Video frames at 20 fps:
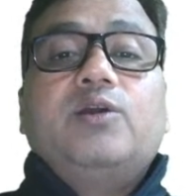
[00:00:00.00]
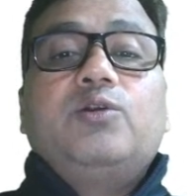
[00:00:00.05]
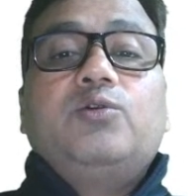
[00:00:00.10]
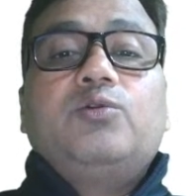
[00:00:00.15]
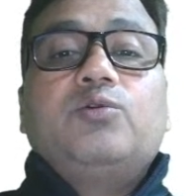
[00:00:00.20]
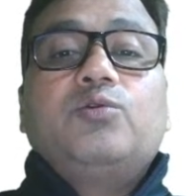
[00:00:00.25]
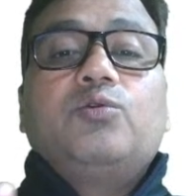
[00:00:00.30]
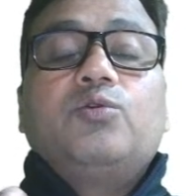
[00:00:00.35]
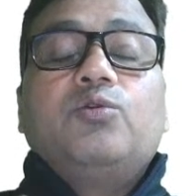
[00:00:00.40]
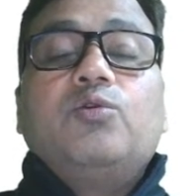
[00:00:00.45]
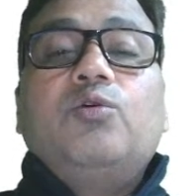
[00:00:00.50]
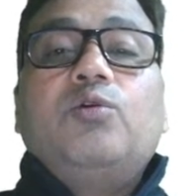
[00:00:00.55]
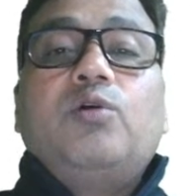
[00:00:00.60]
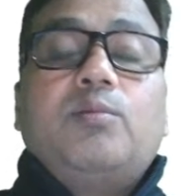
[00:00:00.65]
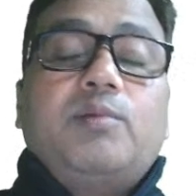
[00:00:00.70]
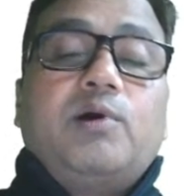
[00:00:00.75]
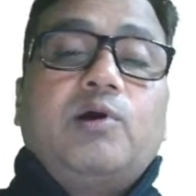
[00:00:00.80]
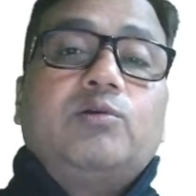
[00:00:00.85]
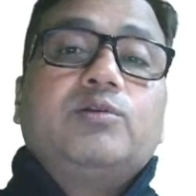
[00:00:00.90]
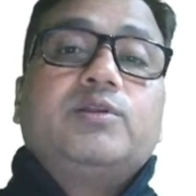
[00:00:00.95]
to know
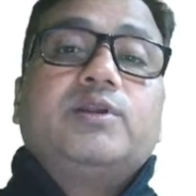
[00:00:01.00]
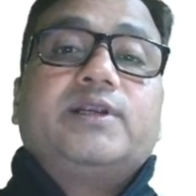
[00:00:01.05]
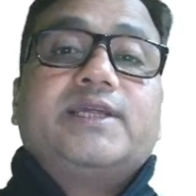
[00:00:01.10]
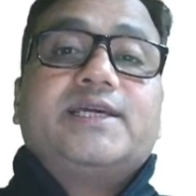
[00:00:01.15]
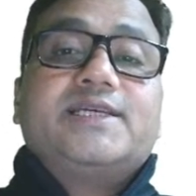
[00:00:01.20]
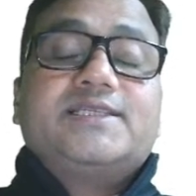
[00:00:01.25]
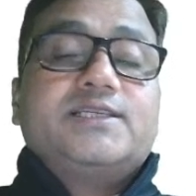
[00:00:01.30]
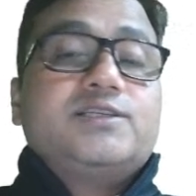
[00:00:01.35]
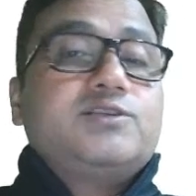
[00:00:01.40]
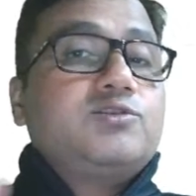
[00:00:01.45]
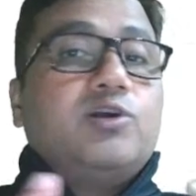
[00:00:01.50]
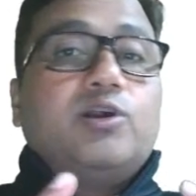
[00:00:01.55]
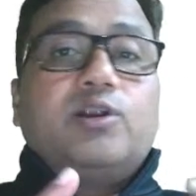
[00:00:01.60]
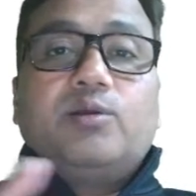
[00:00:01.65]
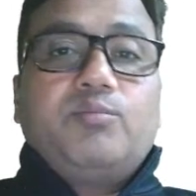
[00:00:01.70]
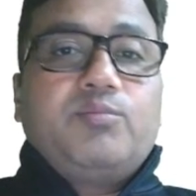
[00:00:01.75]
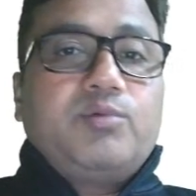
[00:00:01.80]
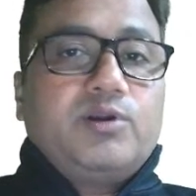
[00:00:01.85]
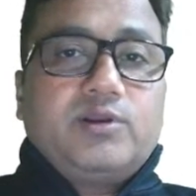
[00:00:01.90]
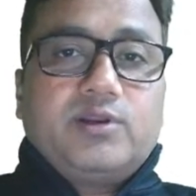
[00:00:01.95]
about the test is not
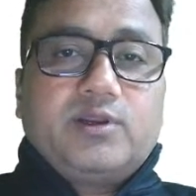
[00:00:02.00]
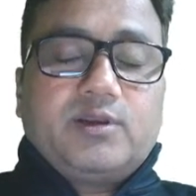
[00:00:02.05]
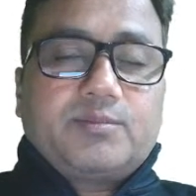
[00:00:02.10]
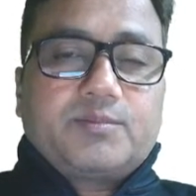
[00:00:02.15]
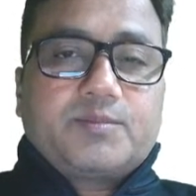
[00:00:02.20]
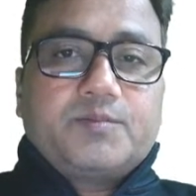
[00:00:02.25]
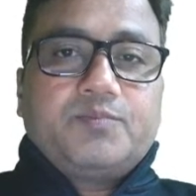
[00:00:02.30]
important.